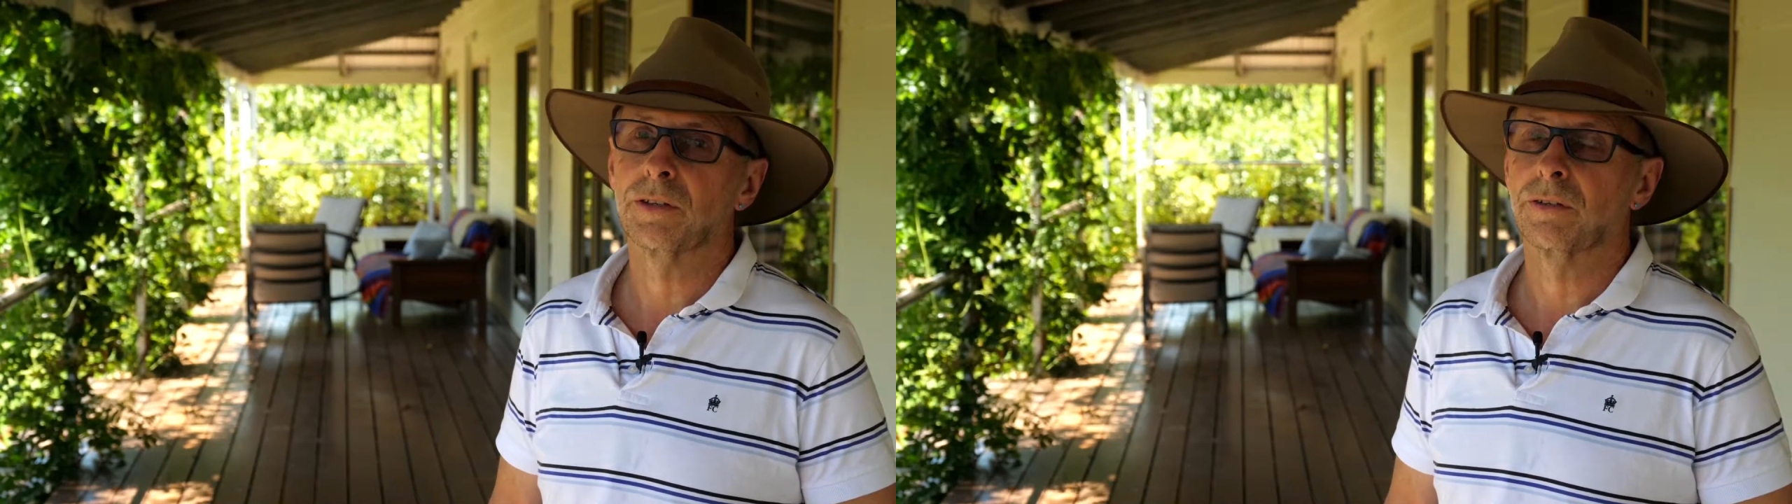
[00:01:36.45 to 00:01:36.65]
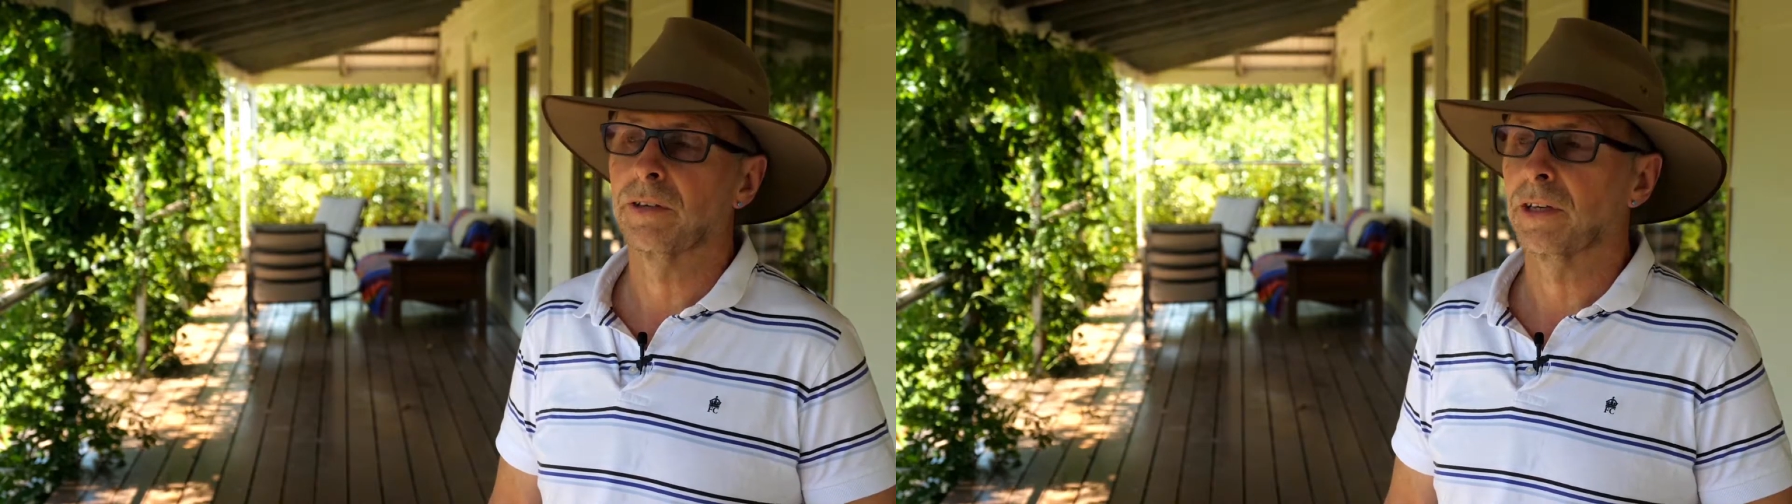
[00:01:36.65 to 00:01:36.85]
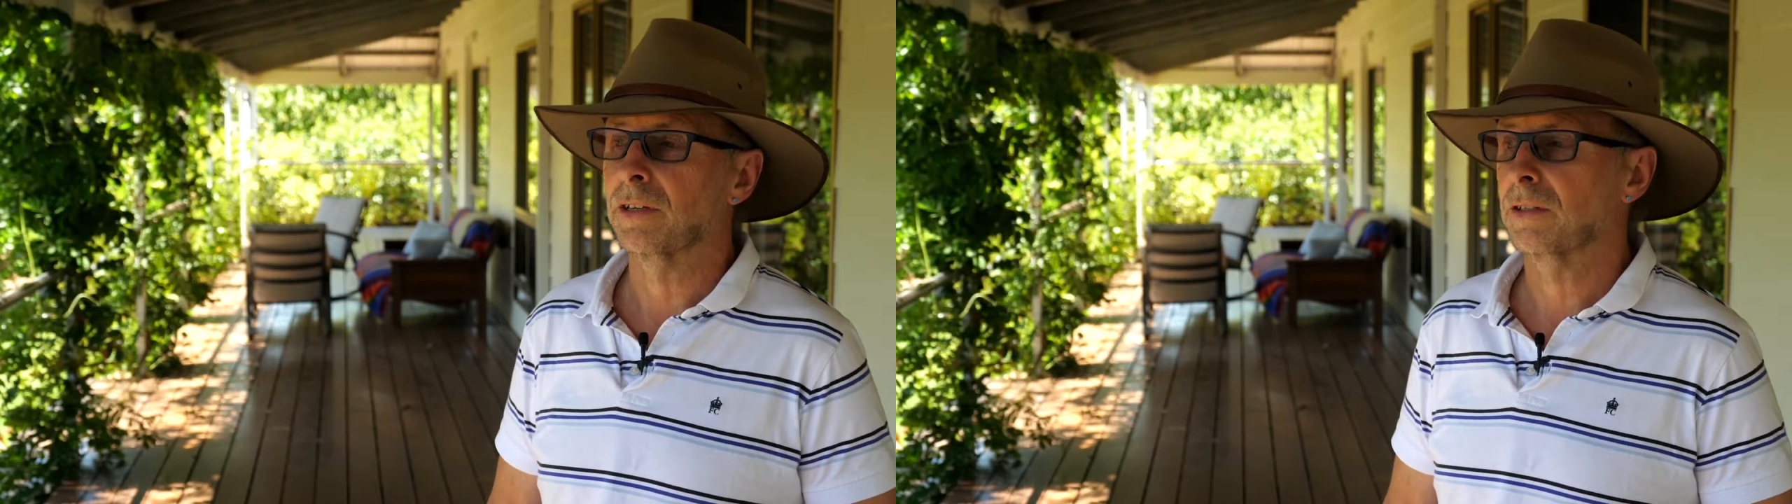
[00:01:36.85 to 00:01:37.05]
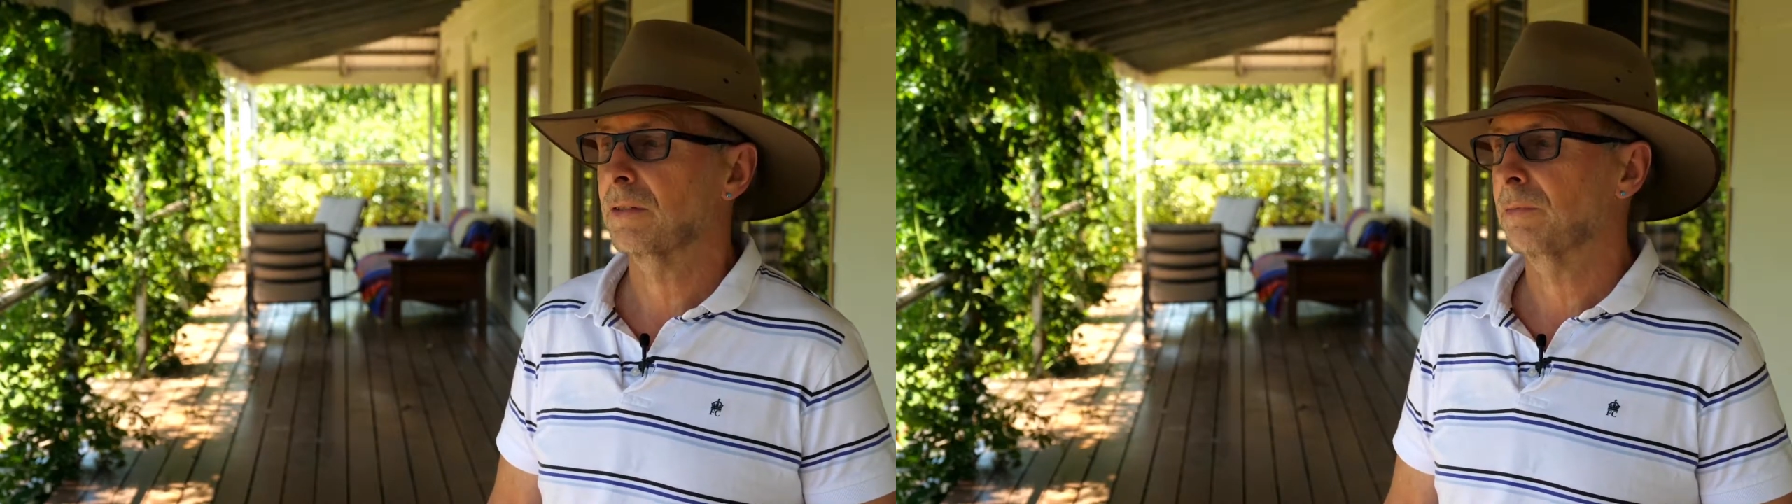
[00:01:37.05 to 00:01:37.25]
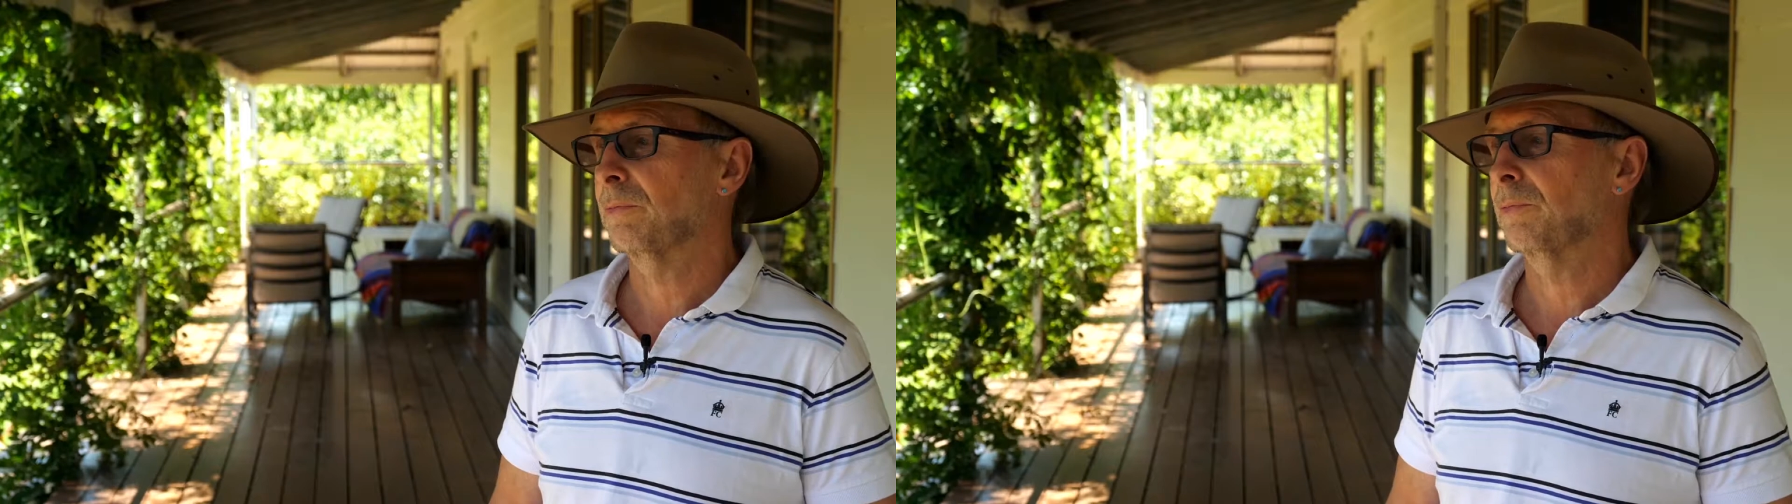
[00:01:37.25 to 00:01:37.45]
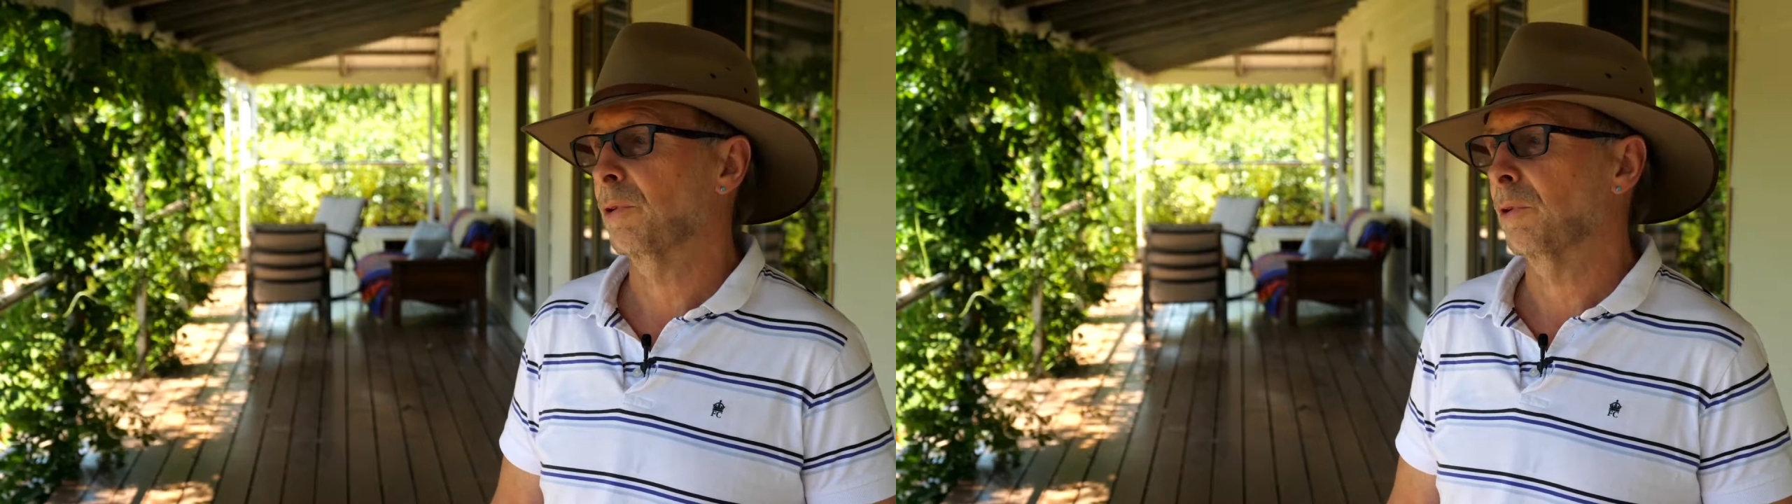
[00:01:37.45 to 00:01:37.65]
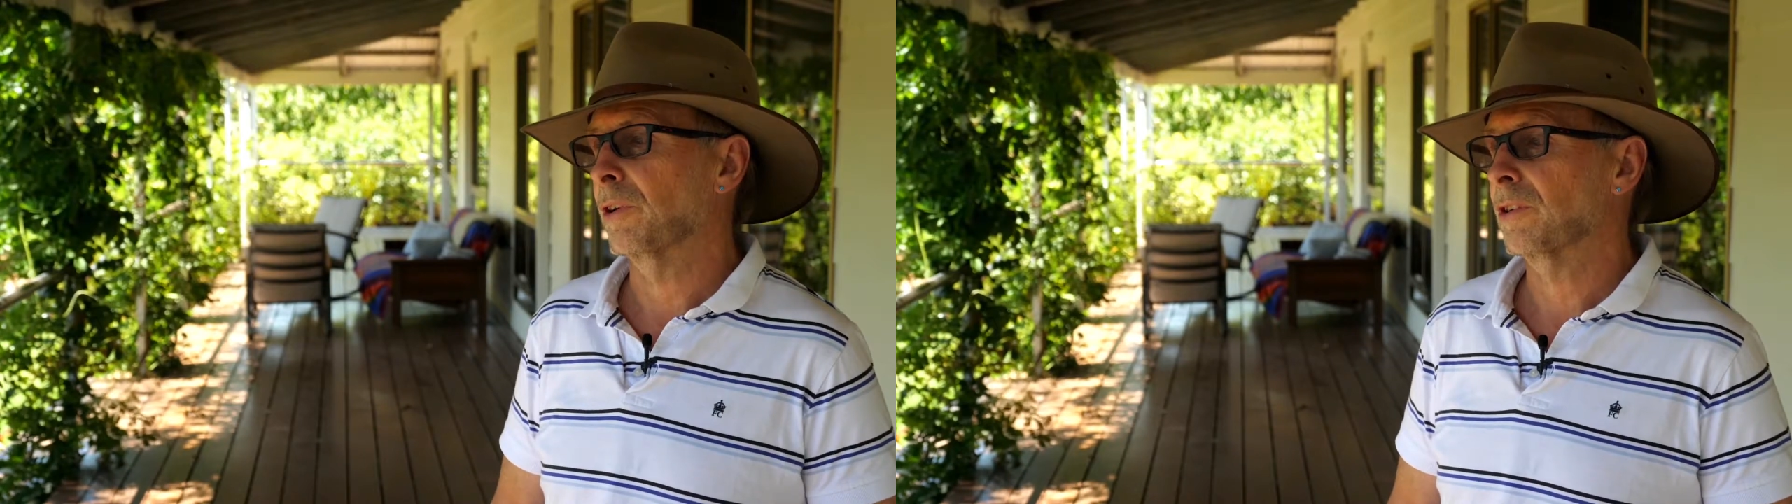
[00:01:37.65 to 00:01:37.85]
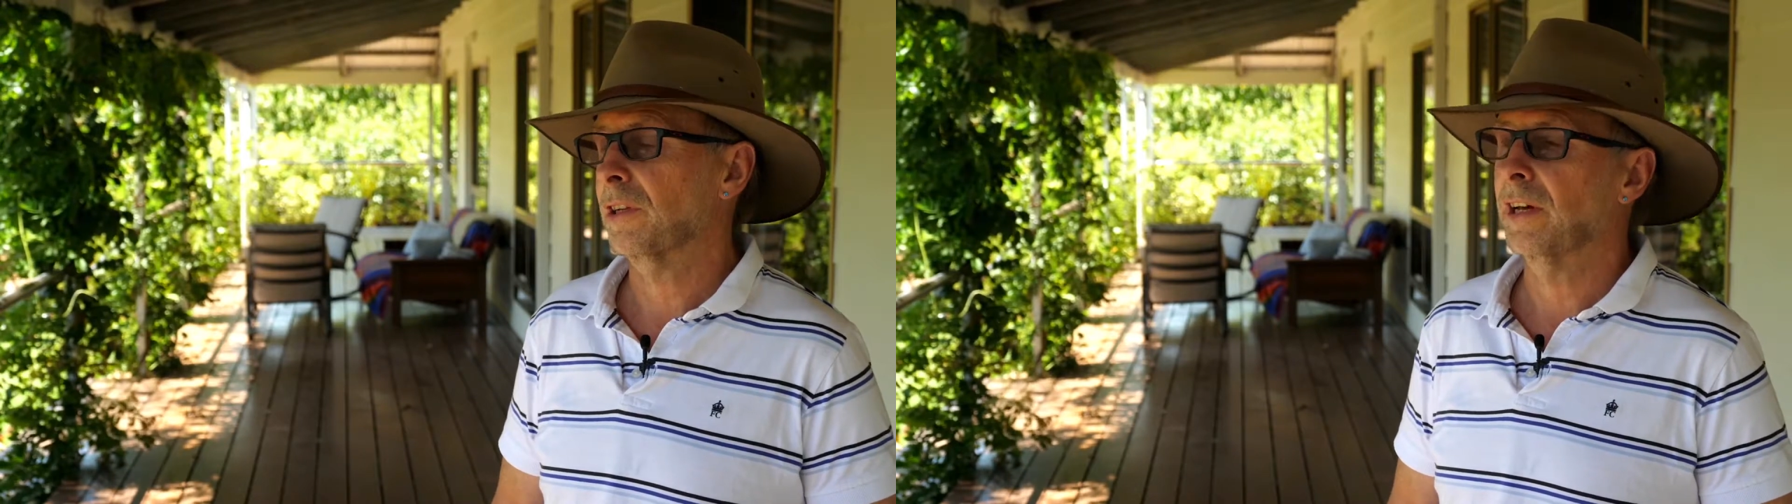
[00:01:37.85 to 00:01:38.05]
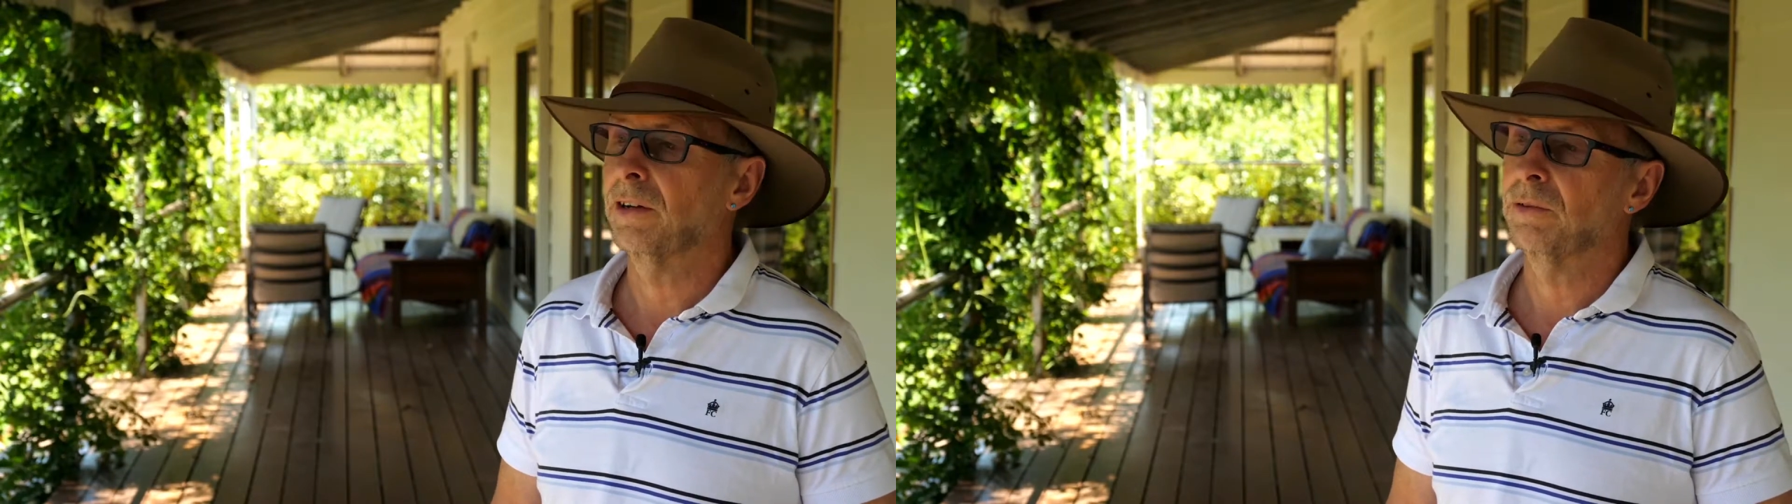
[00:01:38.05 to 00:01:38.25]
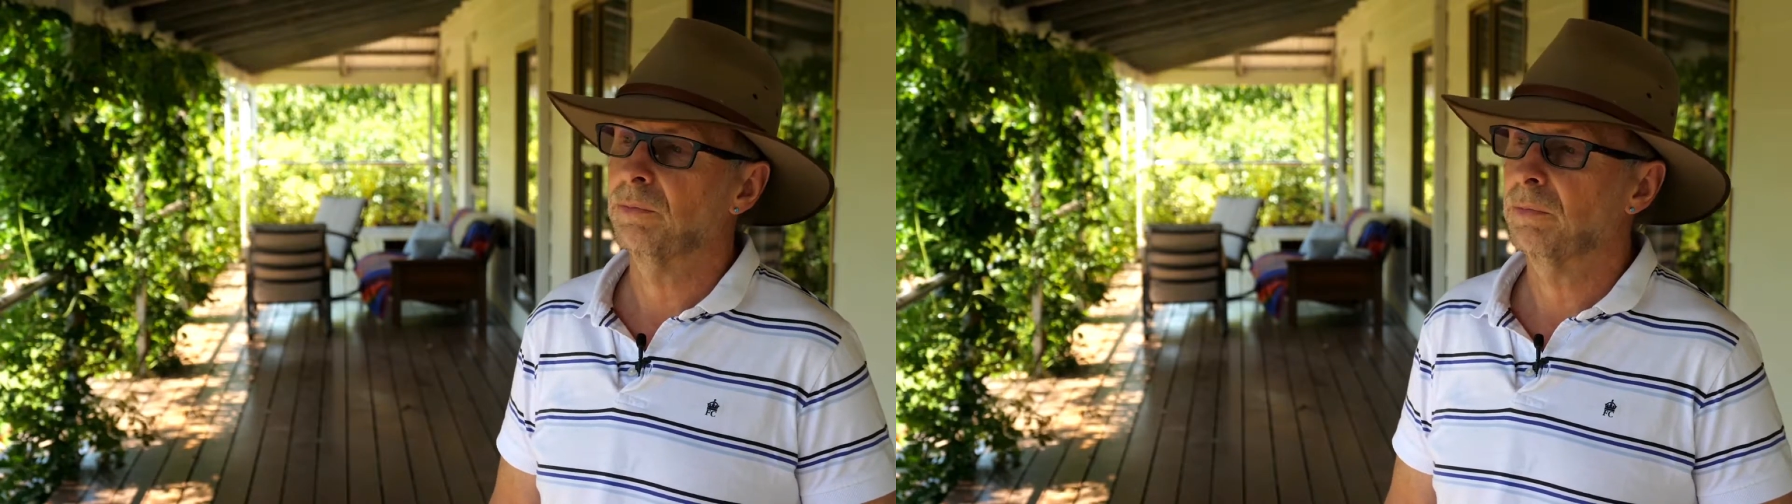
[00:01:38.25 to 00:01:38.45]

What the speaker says: and things for us and